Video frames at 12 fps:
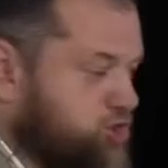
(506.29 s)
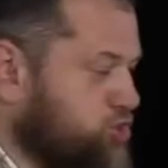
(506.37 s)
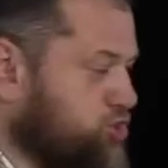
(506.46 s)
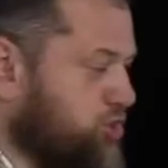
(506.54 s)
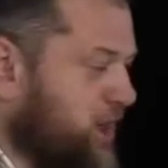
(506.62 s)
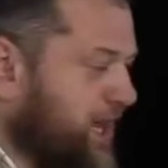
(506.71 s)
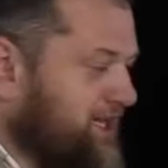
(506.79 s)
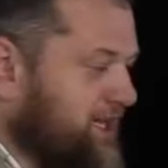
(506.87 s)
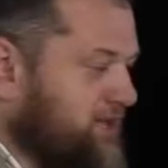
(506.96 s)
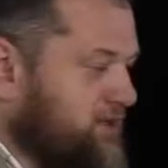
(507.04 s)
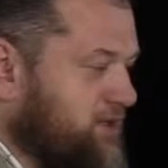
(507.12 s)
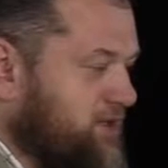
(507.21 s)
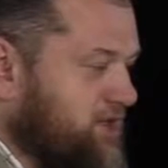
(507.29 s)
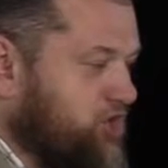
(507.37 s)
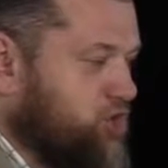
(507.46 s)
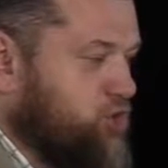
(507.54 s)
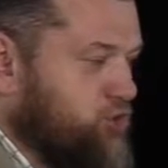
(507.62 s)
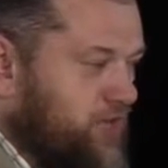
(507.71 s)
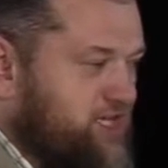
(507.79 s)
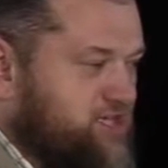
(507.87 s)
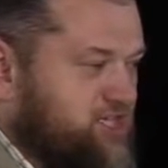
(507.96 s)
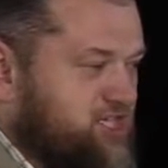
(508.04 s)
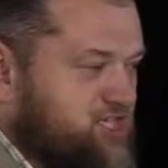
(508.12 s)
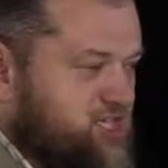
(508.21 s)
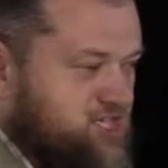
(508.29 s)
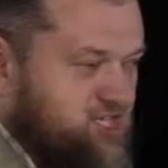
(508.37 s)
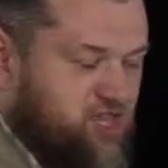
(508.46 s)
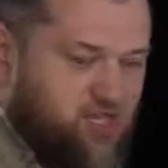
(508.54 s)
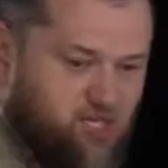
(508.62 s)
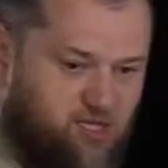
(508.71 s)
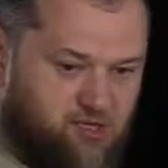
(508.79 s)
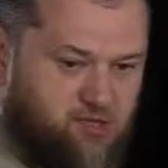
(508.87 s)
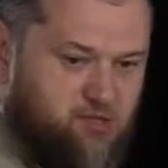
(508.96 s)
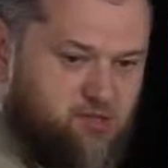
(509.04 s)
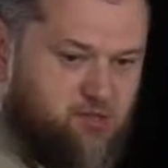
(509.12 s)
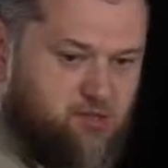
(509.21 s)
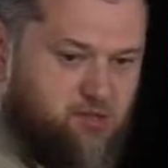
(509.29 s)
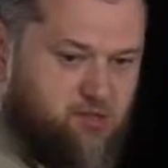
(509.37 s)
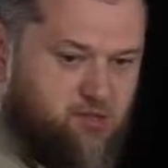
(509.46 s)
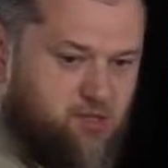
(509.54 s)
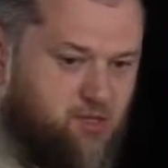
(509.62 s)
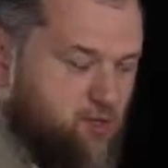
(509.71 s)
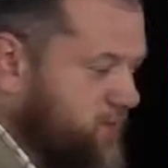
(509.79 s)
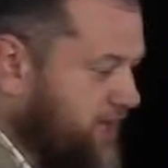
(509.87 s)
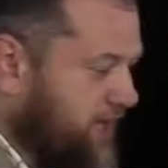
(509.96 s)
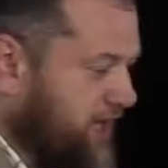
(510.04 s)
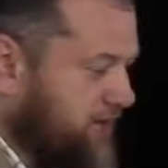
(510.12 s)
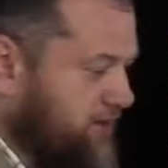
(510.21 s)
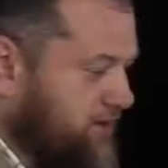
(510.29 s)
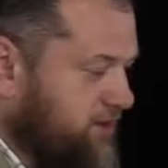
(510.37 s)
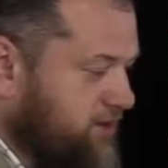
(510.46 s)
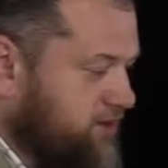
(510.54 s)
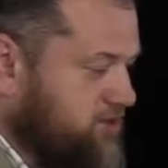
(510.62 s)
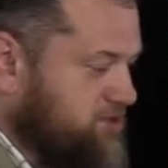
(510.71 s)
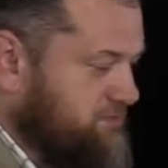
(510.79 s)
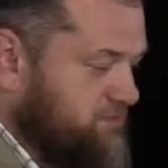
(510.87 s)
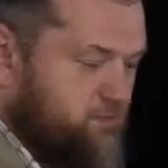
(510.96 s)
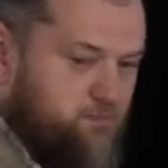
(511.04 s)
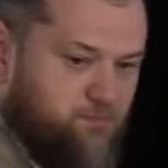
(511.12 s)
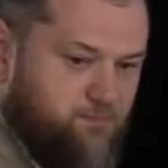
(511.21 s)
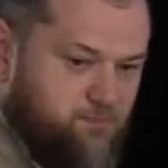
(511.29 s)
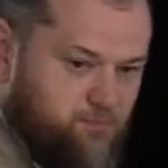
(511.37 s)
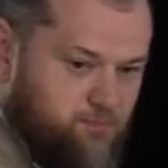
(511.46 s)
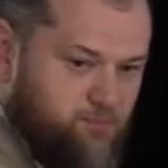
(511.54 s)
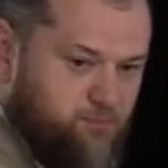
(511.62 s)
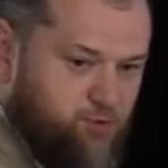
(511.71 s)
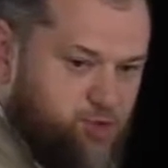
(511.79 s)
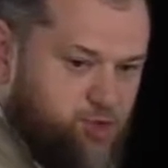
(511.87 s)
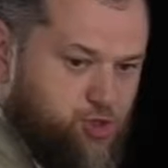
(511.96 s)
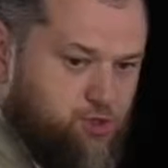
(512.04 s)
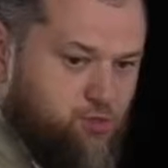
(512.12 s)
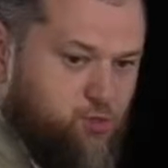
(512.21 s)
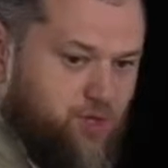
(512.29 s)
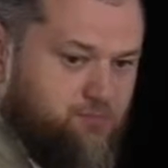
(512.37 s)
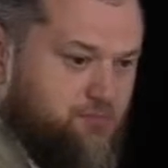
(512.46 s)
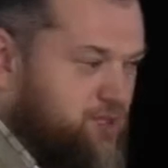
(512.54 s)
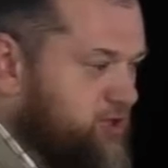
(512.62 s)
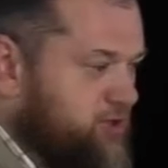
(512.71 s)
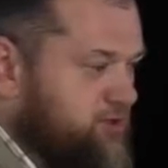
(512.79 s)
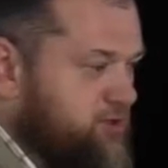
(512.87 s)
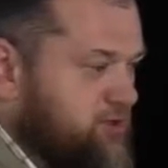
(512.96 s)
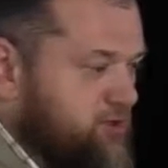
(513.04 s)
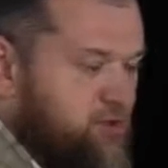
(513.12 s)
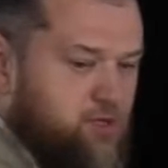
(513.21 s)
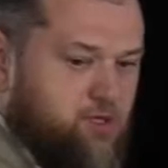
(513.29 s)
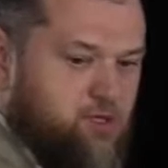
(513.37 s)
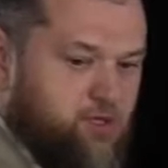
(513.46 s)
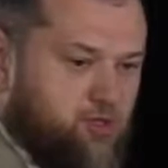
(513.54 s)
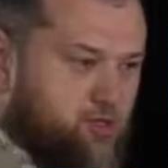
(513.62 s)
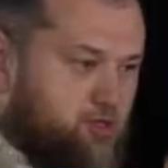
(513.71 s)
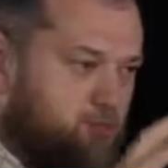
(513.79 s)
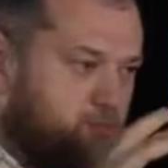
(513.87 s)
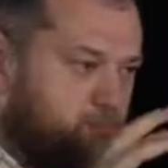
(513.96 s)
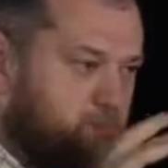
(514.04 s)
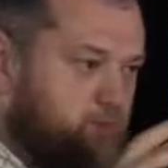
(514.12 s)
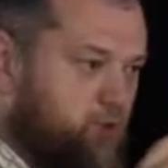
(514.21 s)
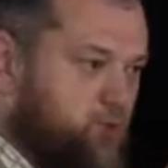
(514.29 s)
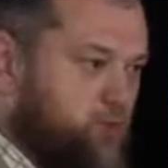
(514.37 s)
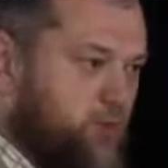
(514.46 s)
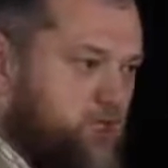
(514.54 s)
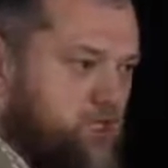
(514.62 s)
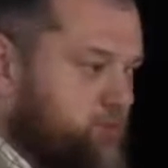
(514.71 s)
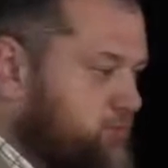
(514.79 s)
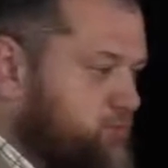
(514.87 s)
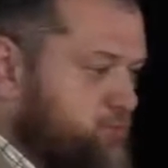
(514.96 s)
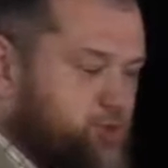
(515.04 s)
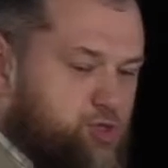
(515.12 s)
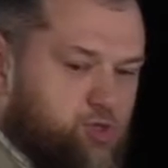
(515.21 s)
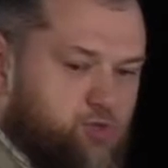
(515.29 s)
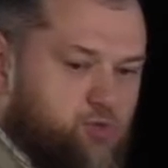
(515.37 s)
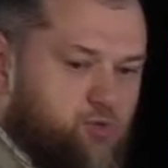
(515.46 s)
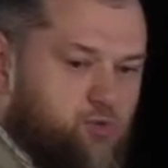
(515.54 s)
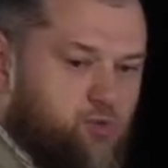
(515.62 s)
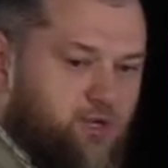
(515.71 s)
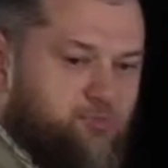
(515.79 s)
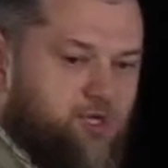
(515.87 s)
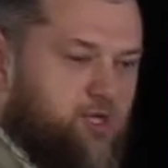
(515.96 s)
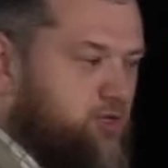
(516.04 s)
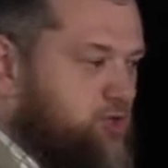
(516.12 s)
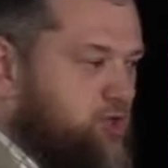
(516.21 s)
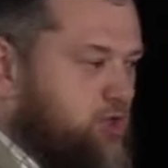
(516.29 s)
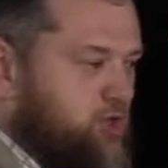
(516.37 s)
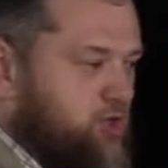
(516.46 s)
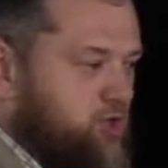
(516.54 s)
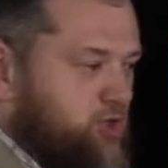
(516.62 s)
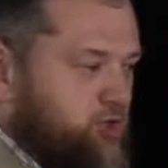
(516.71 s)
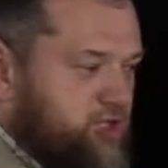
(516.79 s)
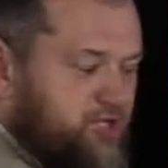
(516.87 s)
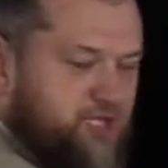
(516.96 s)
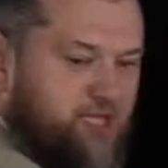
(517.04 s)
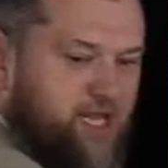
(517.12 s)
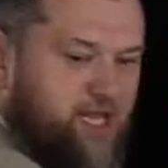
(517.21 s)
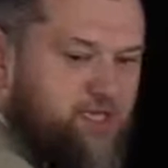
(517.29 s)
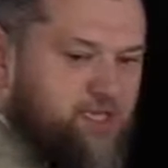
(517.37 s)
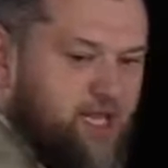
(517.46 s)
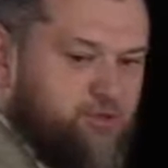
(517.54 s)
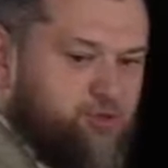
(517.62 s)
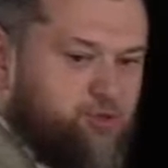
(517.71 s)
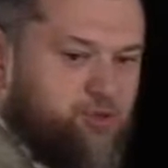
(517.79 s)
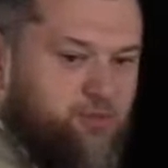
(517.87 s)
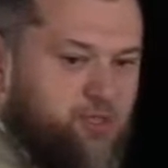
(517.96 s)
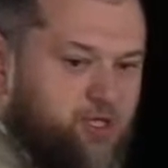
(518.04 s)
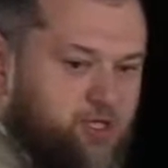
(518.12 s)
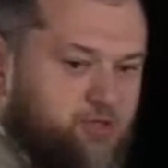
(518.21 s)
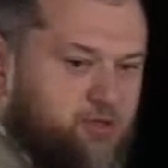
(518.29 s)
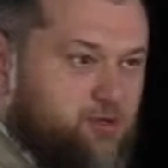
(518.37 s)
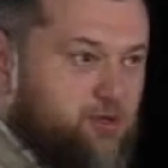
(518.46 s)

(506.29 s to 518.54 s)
So I can create this thing where I push 1 billion, on one end you push 1 billion, on another end comes 2 billion